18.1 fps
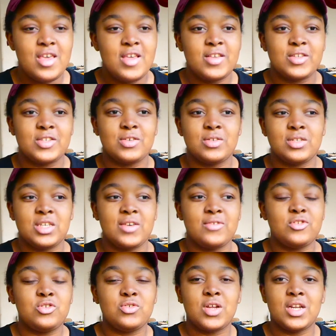So it
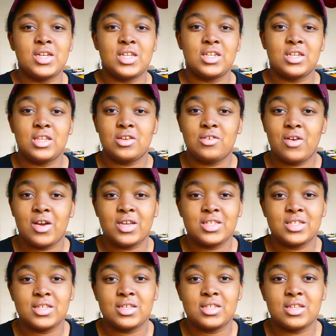gives you an identity
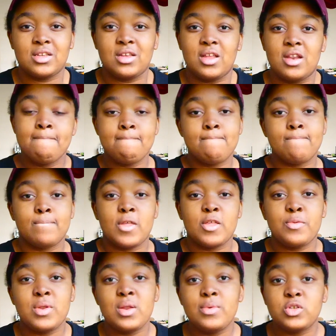crisis. And
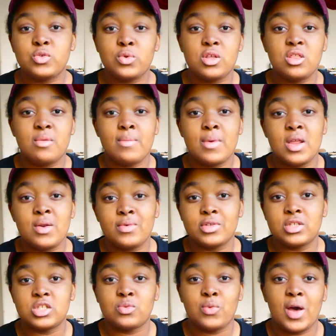that's pretty much one of the main
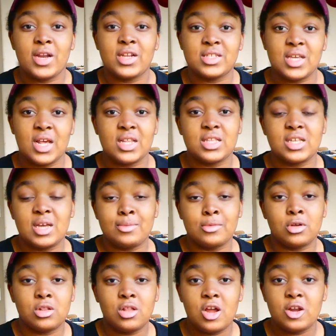reasons why I decided to come
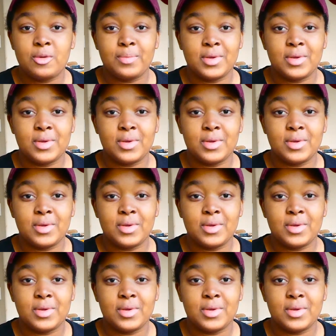to Clark.